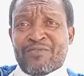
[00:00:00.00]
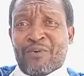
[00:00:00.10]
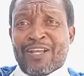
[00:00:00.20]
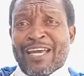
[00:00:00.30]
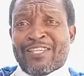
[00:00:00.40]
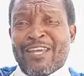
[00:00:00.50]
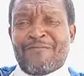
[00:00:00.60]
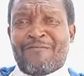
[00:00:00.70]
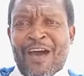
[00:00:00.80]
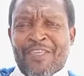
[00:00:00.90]
For like their
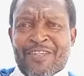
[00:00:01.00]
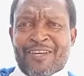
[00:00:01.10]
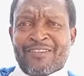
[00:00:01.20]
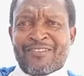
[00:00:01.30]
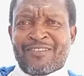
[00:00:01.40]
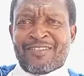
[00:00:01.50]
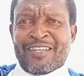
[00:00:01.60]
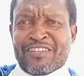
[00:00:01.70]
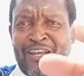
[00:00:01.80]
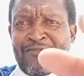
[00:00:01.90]
father,
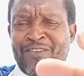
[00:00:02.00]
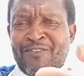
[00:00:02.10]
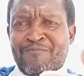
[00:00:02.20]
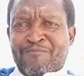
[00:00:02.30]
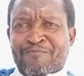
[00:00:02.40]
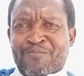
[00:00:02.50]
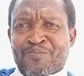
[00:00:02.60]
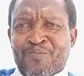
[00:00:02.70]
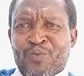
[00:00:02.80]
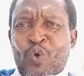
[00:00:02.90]
the devil,
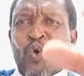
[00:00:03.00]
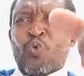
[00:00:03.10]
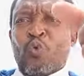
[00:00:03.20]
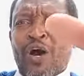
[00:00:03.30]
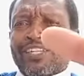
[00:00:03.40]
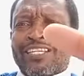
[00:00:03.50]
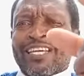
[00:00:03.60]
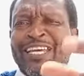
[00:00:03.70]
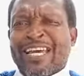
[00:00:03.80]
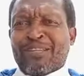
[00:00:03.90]
who wanted the
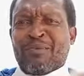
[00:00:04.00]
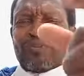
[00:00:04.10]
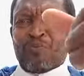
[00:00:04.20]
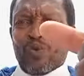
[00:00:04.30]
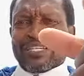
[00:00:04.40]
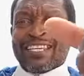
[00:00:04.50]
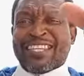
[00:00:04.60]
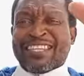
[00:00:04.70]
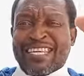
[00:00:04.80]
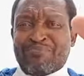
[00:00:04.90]
kingdom of the Most High
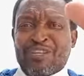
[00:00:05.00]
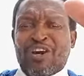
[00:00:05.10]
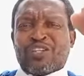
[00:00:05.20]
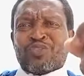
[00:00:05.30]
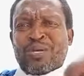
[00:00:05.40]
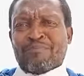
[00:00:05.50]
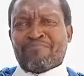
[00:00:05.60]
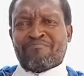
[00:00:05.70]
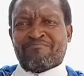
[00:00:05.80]
that didn't belong to him,